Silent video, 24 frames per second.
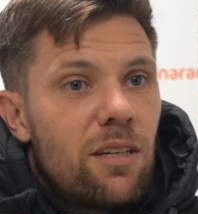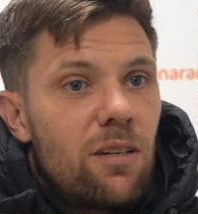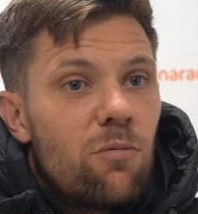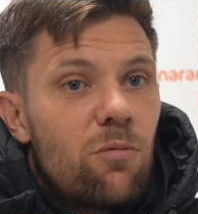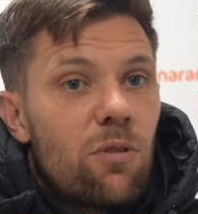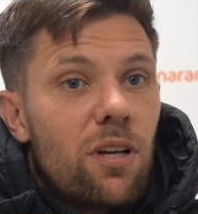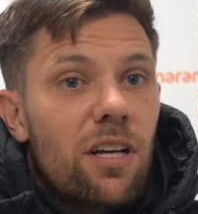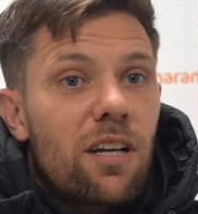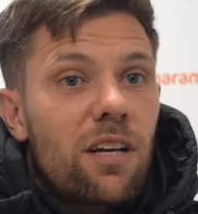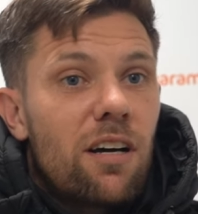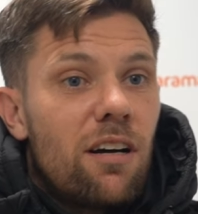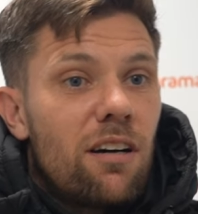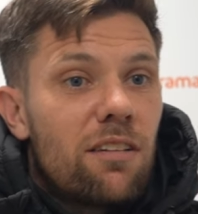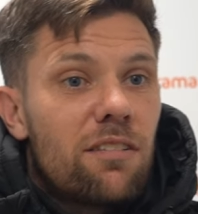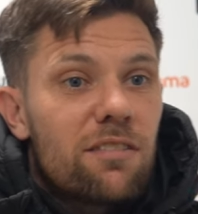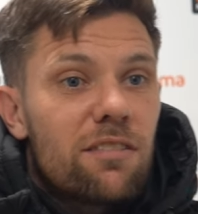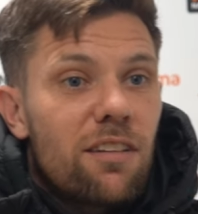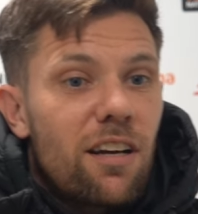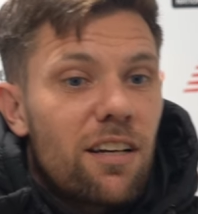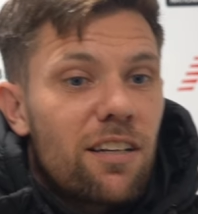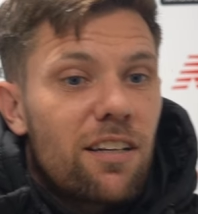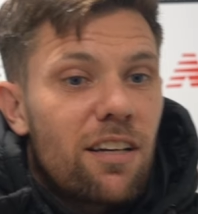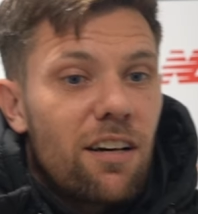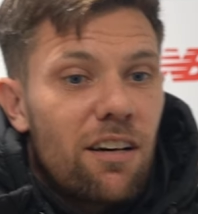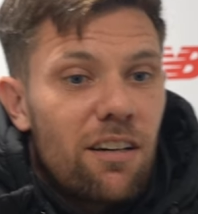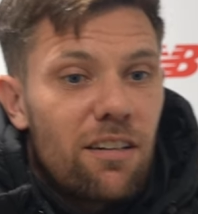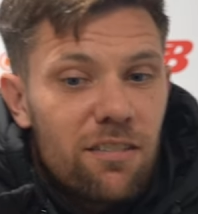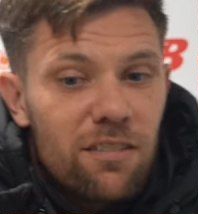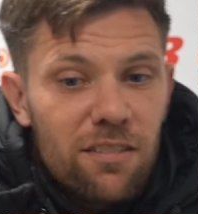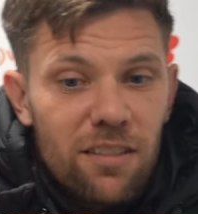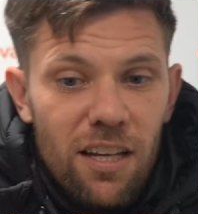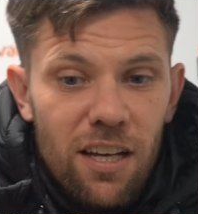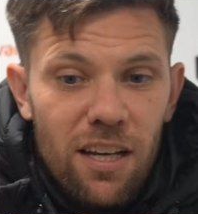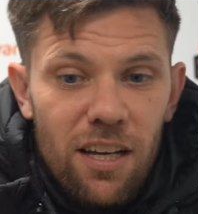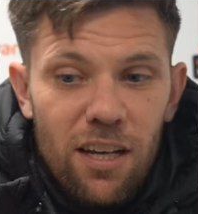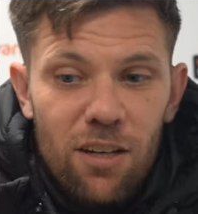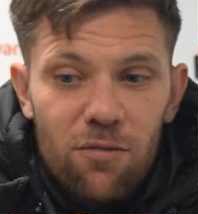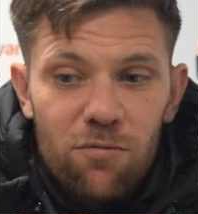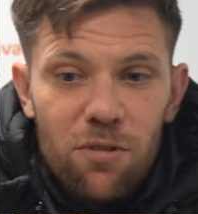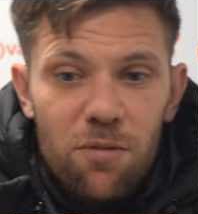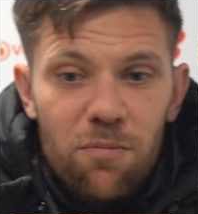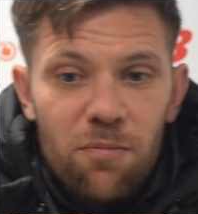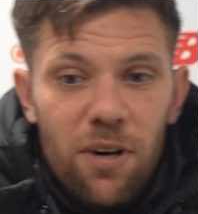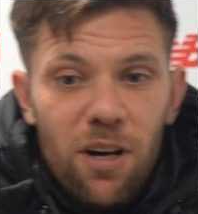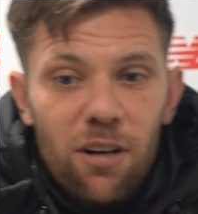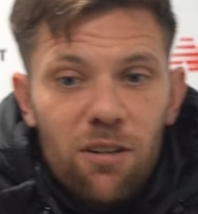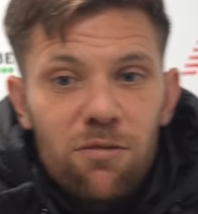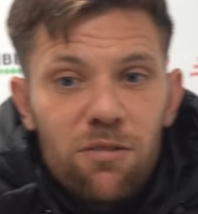Well, I can't
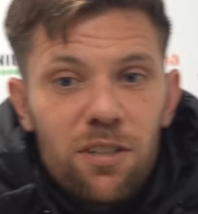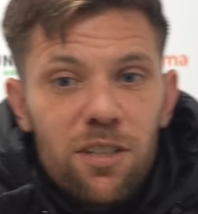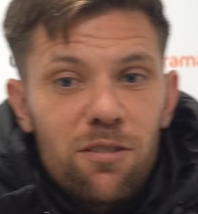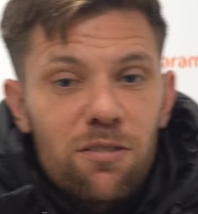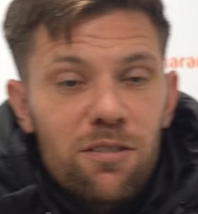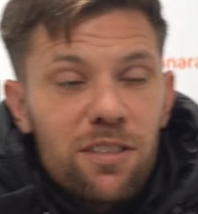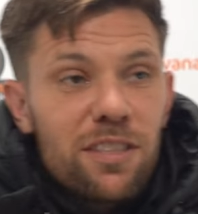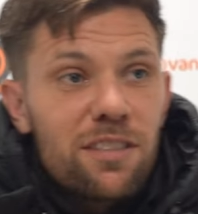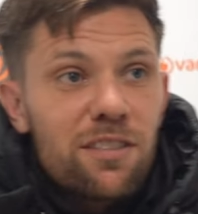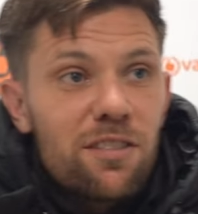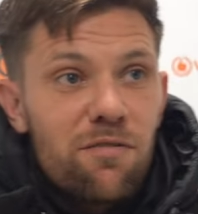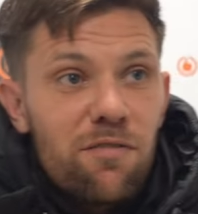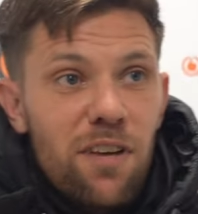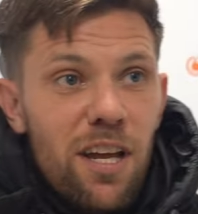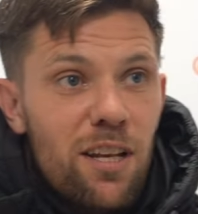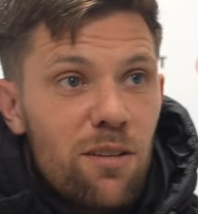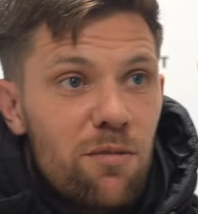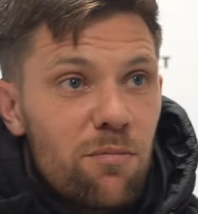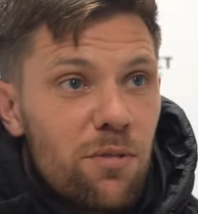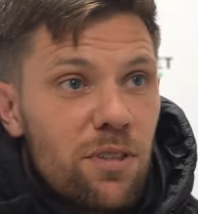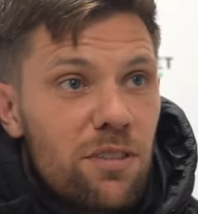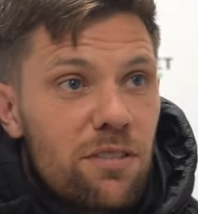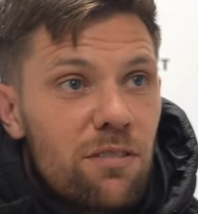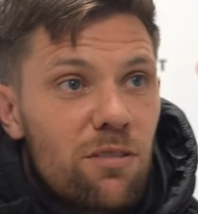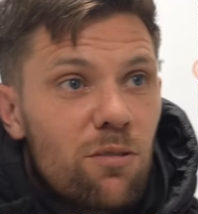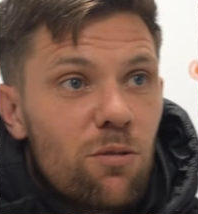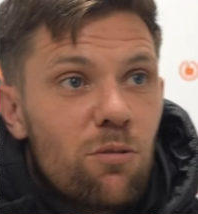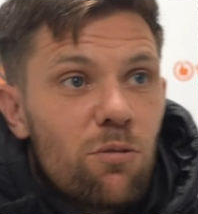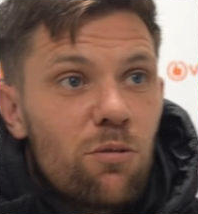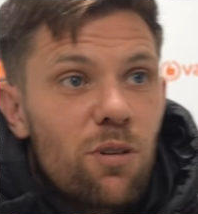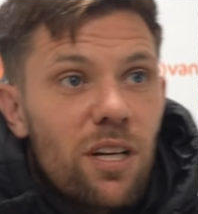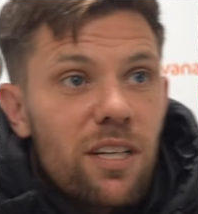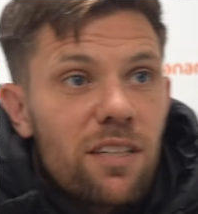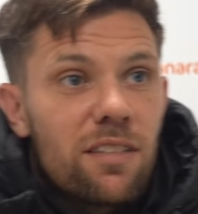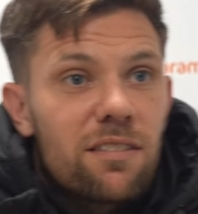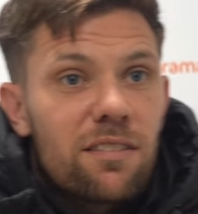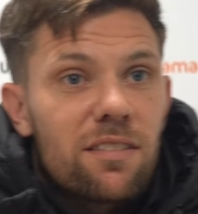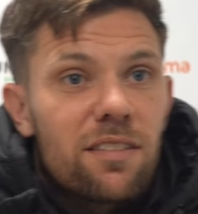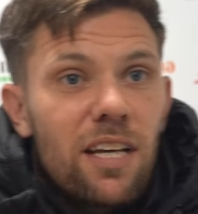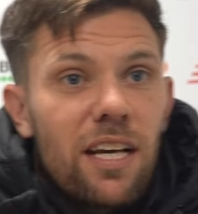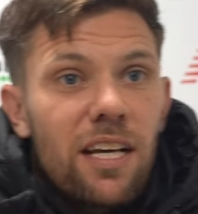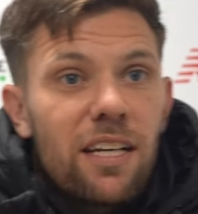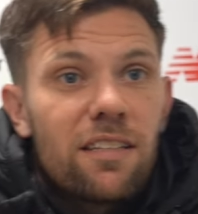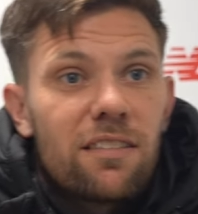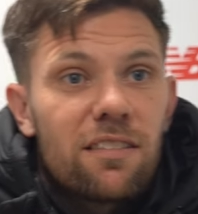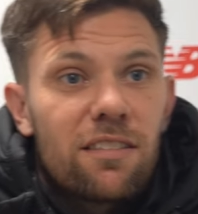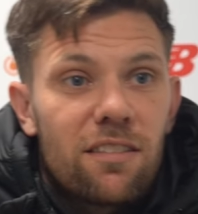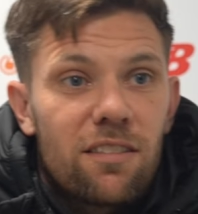remark really on his development. All I can
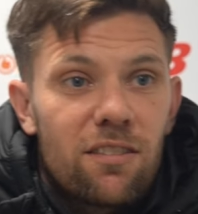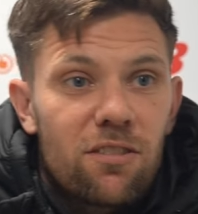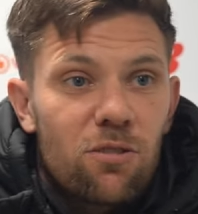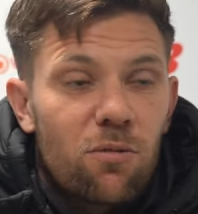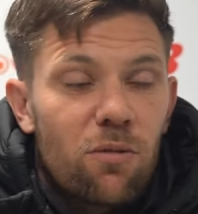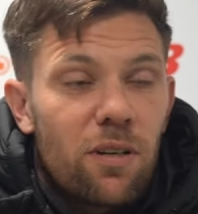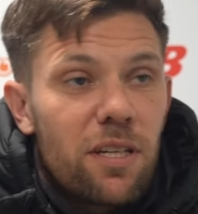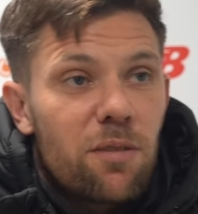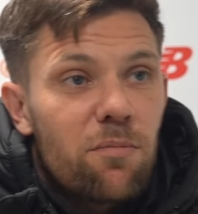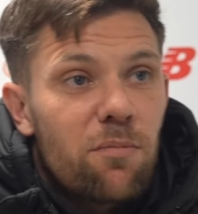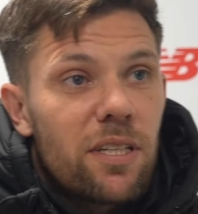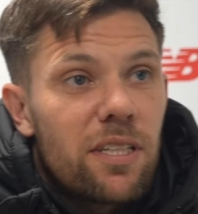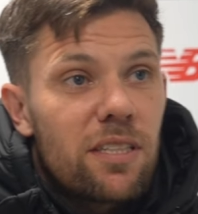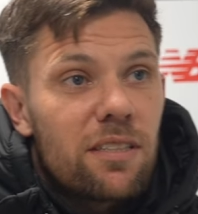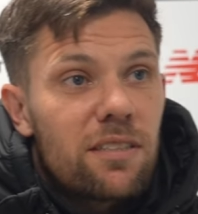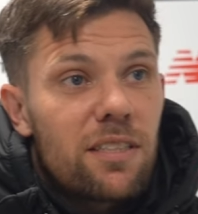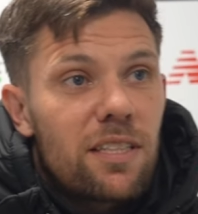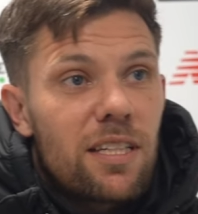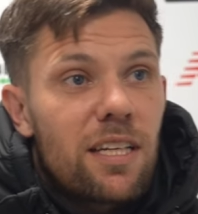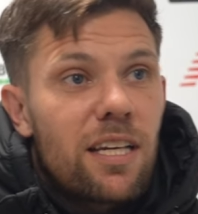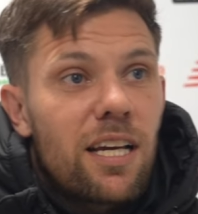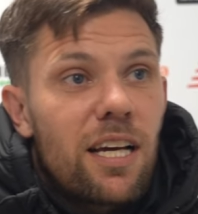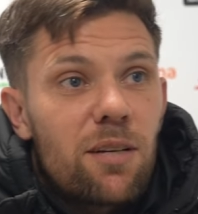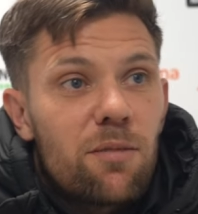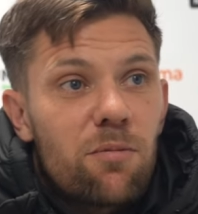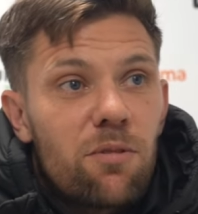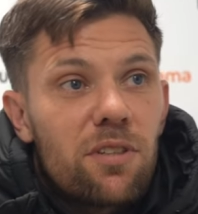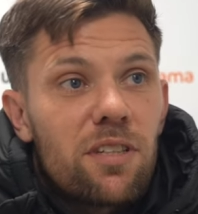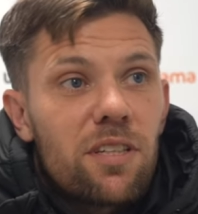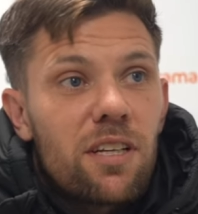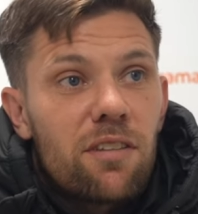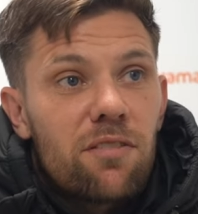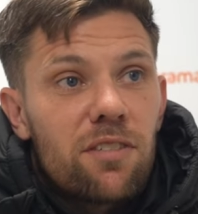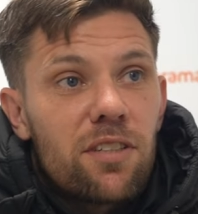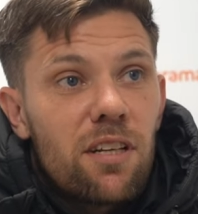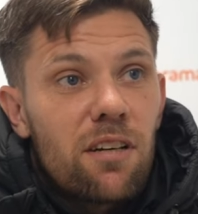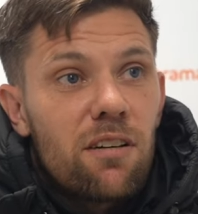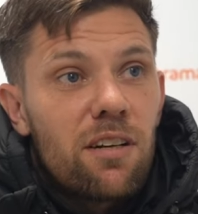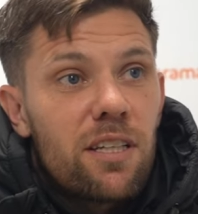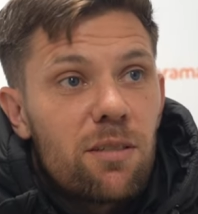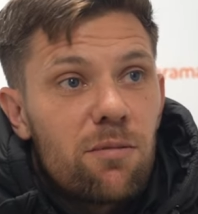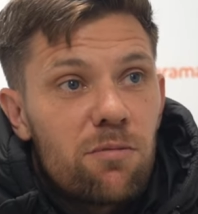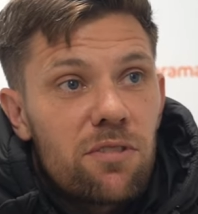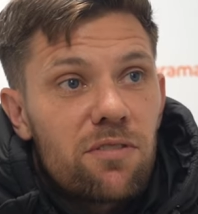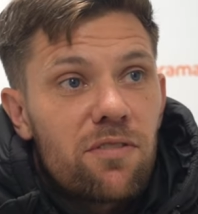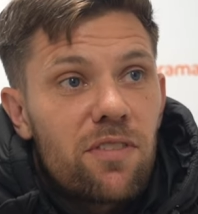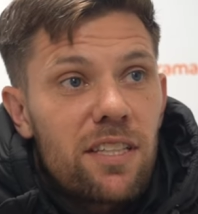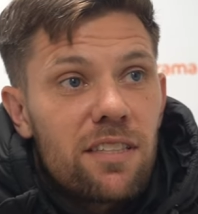say is in the 20 minutes that he came on the other night,
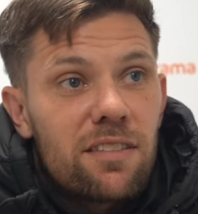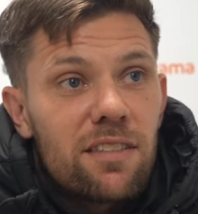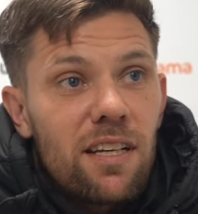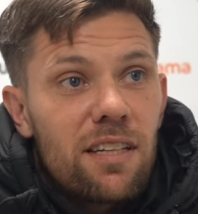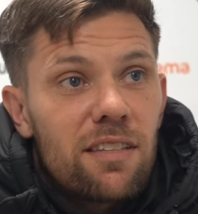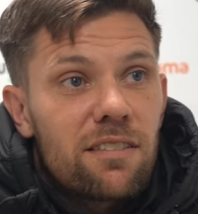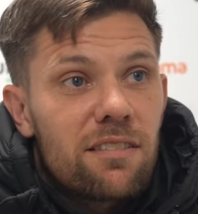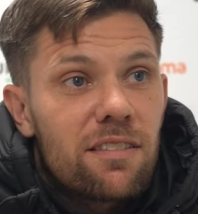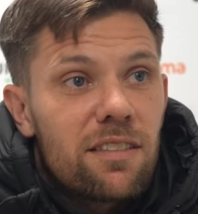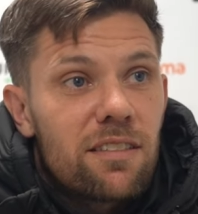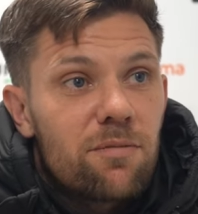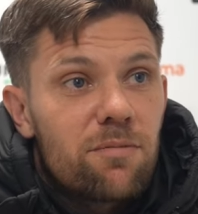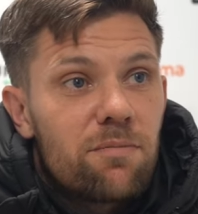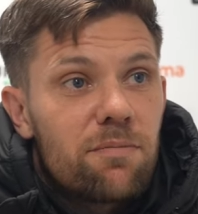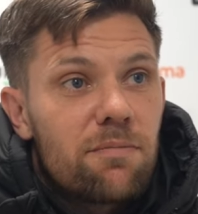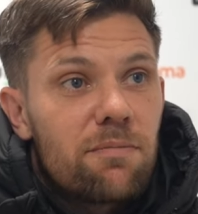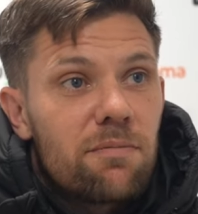he was fantastic.